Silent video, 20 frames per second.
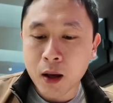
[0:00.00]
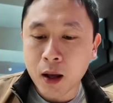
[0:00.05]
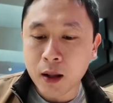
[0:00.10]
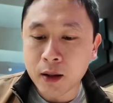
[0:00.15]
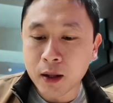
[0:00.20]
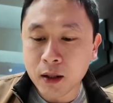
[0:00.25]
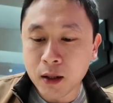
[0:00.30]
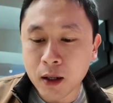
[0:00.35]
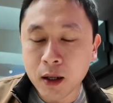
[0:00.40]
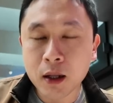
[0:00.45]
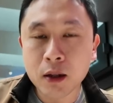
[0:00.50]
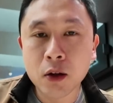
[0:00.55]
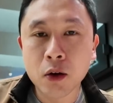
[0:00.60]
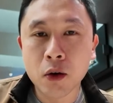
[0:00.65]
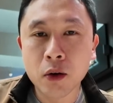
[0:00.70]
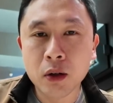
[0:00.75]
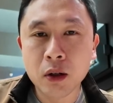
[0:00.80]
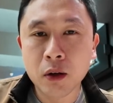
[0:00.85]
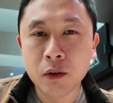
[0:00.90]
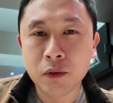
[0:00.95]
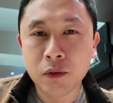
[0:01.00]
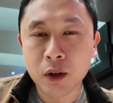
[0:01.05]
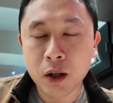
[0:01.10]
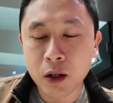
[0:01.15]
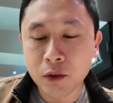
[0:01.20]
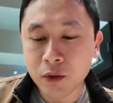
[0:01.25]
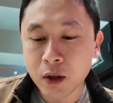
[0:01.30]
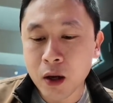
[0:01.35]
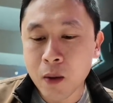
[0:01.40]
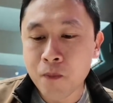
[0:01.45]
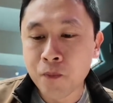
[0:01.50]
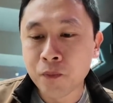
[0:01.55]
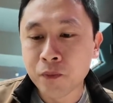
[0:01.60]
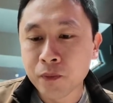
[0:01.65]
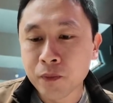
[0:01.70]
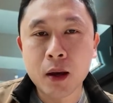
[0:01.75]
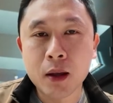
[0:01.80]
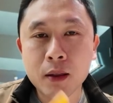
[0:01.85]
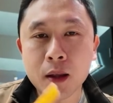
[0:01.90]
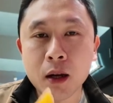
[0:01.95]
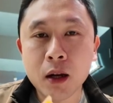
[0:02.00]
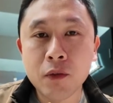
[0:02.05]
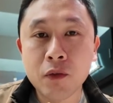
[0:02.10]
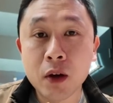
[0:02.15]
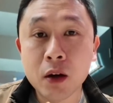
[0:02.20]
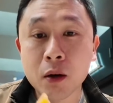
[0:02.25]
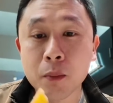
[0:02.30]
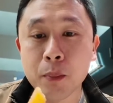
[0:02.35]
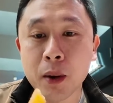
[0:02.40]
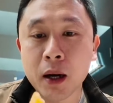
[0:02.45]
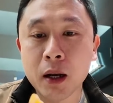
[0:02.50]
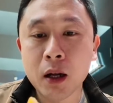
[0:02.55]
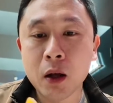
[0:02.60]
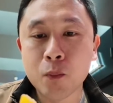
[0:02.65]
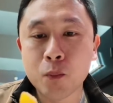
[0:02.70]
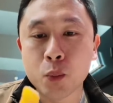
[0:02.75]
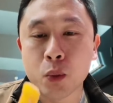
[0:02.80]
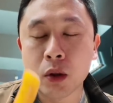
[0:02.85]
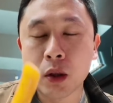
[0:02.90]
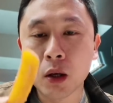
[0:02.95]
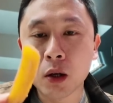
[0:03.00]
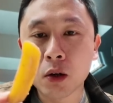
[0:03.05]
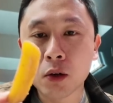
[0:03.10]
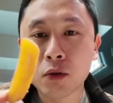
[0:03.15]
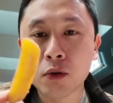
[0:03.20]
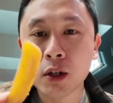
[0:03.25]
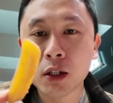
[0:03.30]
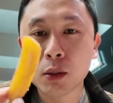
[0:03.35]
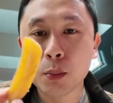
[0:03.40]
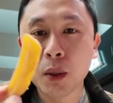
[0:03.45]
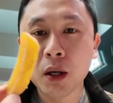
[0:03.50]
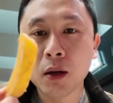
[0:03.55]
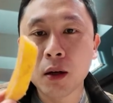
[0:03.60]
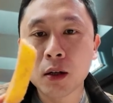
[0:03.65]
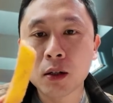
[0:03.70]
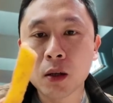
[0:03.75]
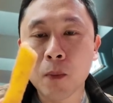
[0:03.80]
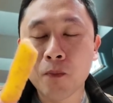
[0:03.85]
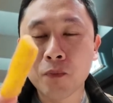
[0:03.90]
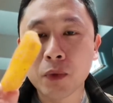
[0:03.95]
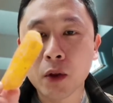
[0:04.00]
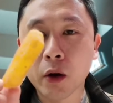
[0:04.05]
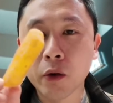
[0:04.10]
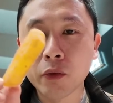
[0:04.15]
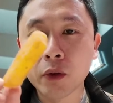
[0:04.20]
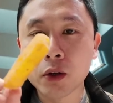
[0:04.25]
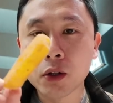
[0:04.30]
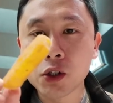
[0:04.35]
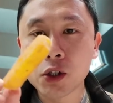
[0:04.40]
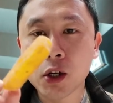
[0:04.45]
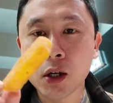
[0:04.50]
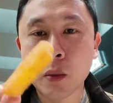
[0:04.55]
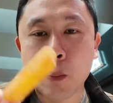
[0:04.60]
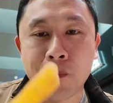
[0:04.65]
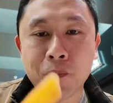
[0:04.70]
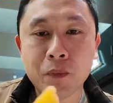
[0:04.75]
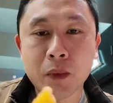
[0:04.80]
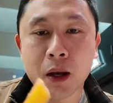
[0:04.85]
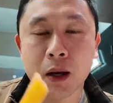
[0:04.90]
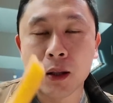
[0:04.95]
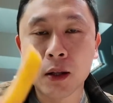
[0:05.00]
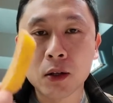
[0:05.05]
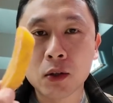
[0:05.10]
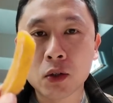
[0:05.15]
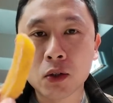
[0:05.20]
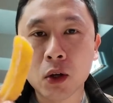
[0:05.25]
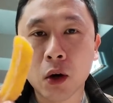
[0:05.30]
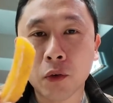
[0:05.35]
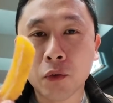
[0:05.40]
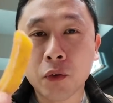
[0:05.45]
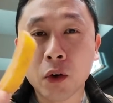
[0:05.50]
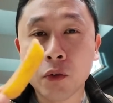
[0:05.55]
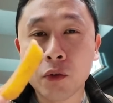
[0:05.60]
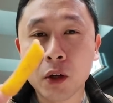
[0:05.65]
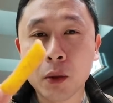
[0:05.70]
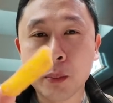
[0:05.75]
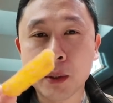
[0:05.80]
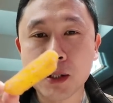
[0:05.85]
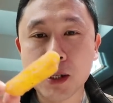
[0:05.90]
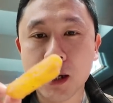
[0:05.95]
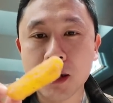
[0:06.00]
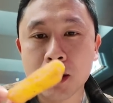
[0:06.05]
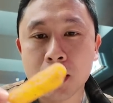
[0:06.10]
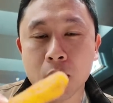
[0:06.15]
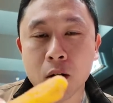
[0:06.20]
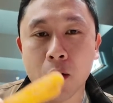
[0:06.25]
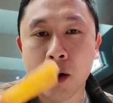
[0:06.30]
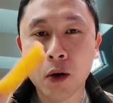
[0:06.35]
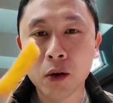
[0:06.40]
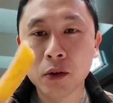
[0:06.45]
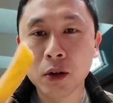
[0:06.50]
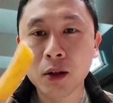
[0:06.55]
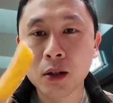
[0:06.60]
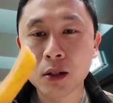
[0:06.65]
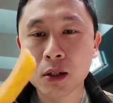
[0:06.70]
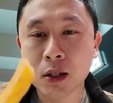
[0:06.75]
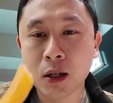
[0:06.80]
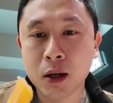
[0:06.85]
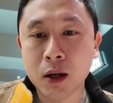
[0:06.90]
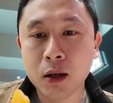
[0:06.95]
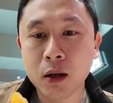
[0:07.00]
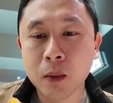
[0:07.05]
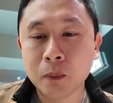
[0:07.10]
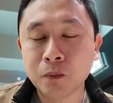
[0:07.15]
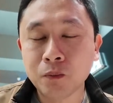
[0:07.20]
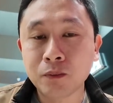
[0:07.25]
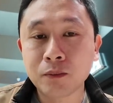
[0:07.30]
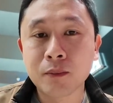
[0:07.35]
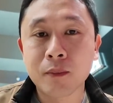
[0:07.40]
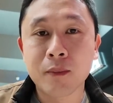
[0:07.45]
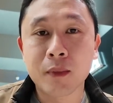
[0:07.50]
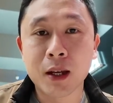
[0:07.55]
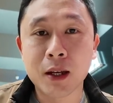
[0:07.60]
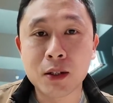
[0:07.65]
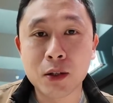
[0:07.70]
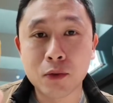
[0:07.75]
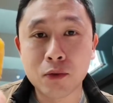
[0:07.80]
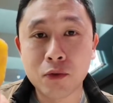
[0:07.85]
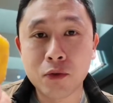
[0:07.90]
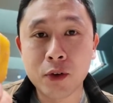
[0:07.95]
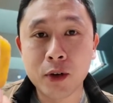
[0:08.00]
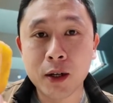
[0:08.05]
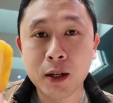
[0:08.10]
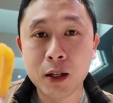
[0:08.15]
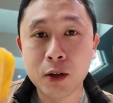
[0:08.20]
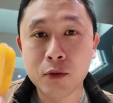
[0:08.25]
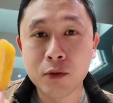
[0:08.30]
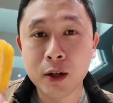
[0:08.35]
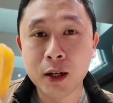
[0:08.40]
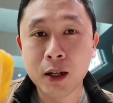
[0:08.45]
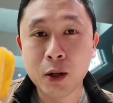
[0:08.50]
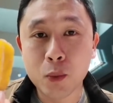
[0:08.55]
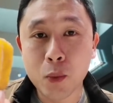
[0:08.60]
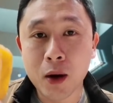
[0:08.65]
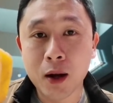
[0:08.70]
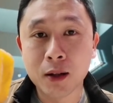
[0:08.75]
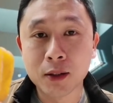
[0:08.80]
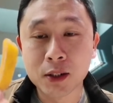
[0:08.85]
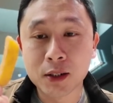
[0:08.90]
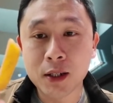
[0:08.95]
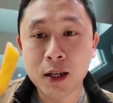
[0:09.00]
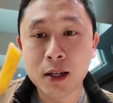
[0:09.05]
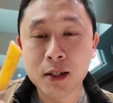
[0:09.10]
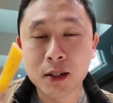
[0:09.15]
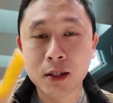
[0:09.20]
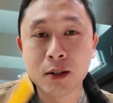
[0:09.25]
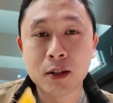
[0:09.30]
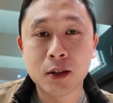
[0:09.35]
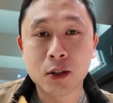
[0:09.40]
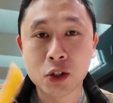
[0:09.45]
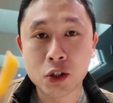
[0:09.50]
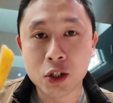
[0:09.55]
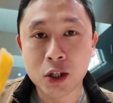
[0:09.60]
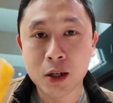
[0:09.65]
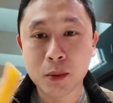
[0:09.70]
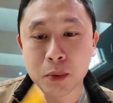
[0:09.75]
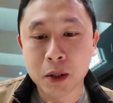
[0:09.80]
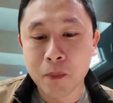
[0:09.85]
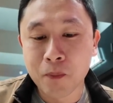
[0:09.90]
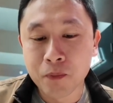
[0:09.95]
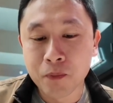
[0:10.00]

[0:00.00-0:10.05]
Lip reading: And then you get the onion flavour. And then if you combine it with the crispiness of the chip and the soft fluffy potato on the inside, it's a really, really well seasoned chip.